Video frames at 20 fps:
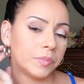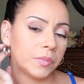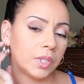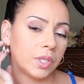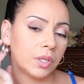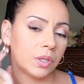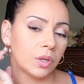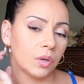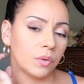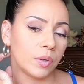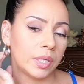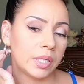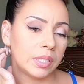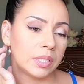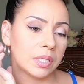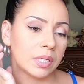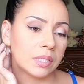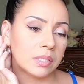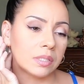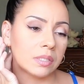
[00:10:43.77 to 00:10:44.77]
he
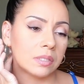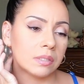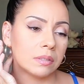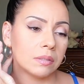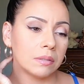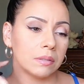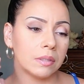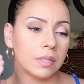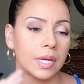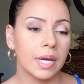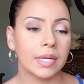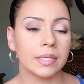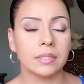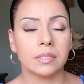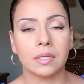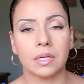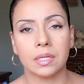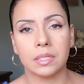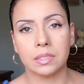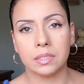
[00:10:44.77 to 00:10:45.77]
does get
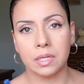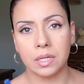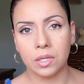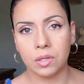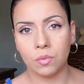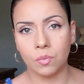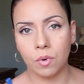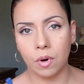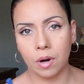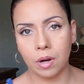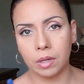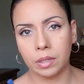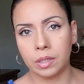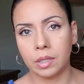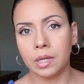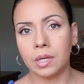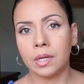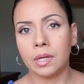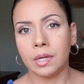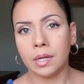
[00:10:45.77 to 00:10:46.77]
to continue on
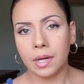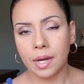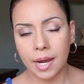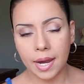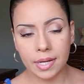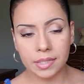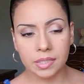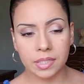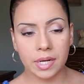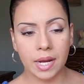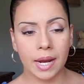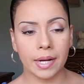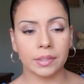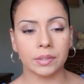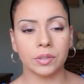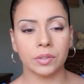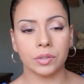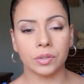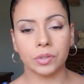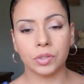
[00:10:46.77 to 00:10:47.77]
as an
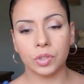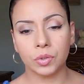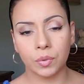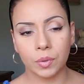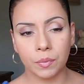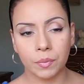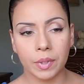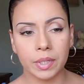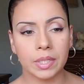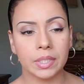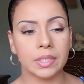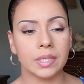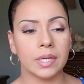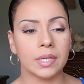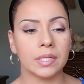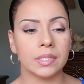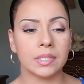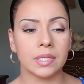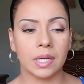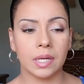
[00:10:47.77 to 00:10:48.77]
actor, doing what he
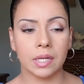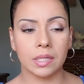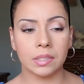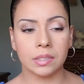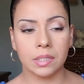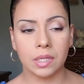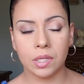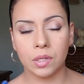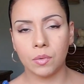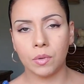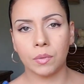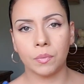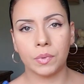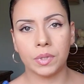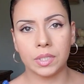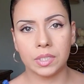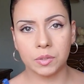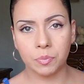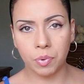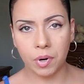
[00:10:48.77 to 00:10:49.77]
does and continuing
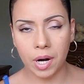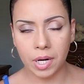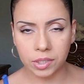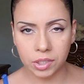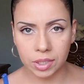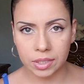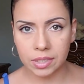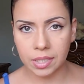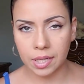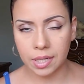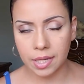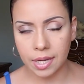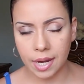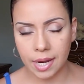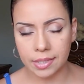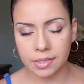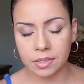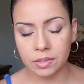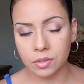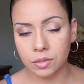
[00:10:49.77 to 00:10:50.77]
with these projects that he
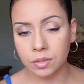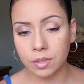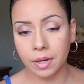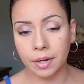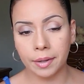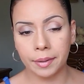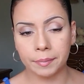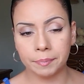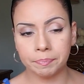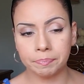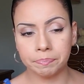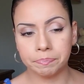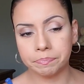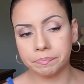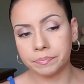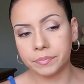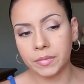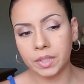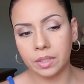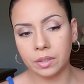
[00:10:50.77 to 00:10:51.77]
has and,
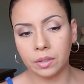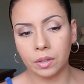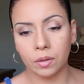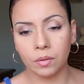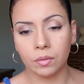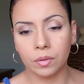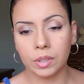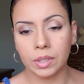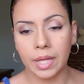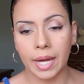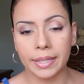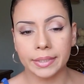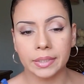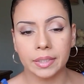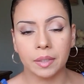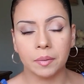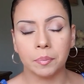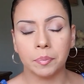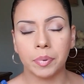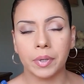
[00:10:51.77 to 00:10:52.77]
lined
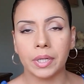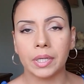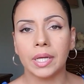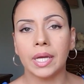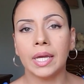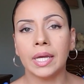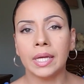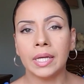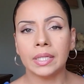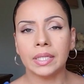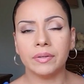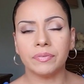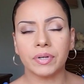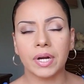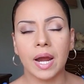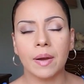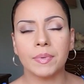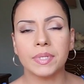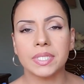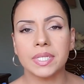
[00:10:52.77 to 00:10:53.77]
up. But leave your
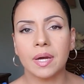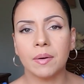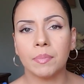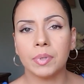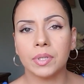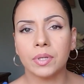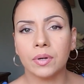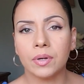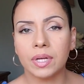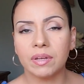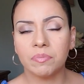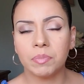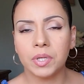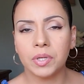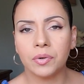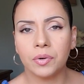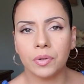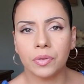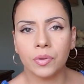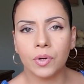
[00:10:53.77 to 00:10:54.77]
comments down below. Give me
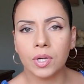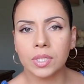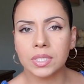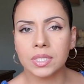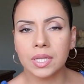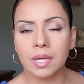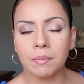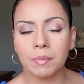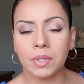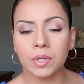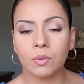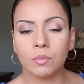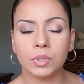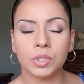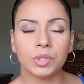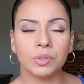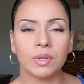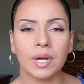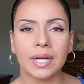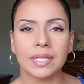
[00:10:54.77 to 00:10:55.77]
your thoughts. Let me know
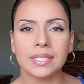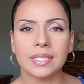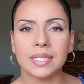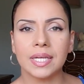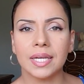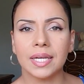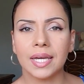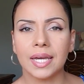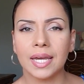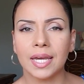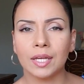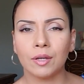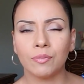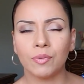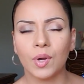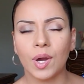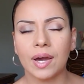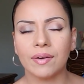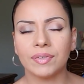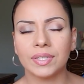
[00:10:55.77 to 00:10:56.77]
what you guys think. And if
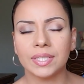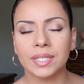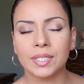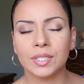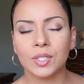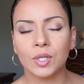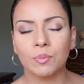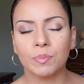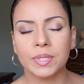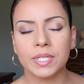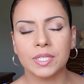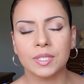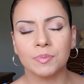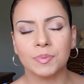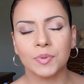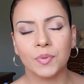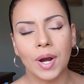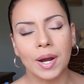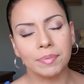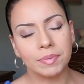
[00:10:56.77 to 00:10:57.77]
you haven't done so, please
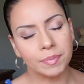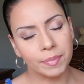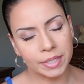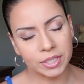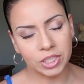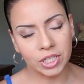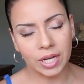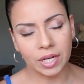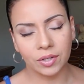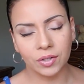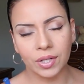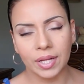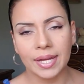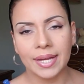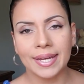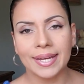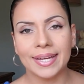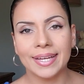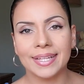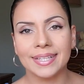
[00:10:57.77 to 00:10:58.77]
subscribe to my channel.
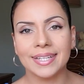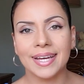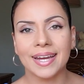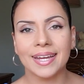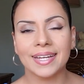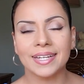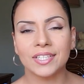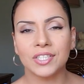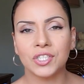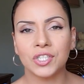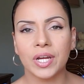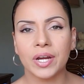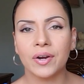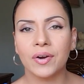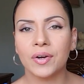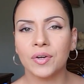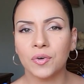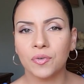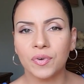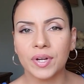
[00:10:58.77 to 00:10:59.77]
Hit like, share,
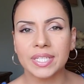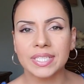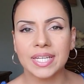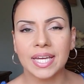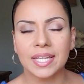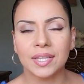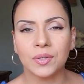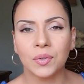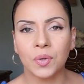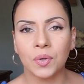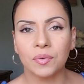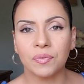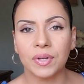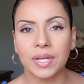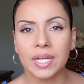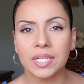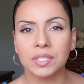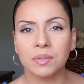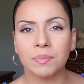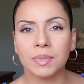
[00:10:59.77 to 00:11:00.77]
and don't forget to hit the
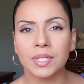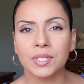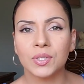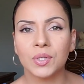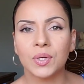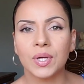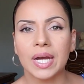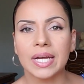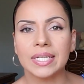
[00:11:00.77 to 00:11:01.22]
notification bell so you